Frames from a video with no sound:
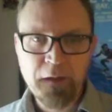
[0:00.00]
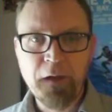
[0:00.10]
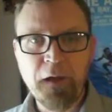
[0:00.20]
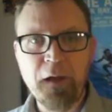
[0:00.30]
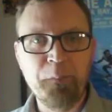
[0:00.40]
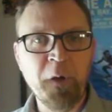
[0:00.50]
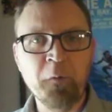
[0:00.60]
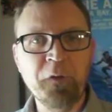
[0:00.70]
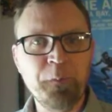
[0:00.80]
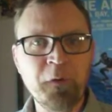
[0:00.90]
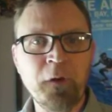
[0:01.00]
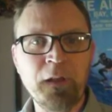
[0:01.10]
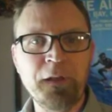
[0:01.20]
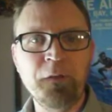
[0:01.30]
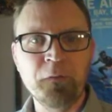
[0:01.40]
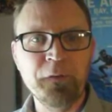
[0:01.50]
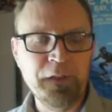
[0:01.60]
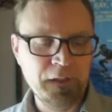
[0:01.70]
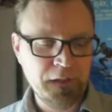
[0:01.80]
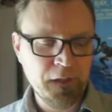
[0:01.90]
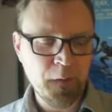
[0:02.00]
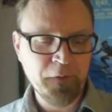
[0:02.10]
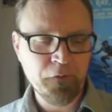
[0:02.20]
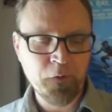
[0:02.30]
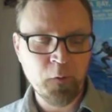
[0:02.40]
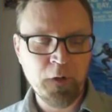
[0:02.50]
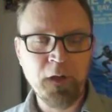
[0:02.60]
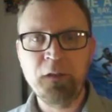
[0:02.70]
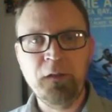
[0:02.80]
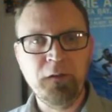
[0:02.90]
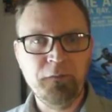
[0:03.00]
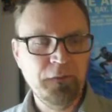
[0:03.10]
uh, bear with me while I don't read any comics for a while.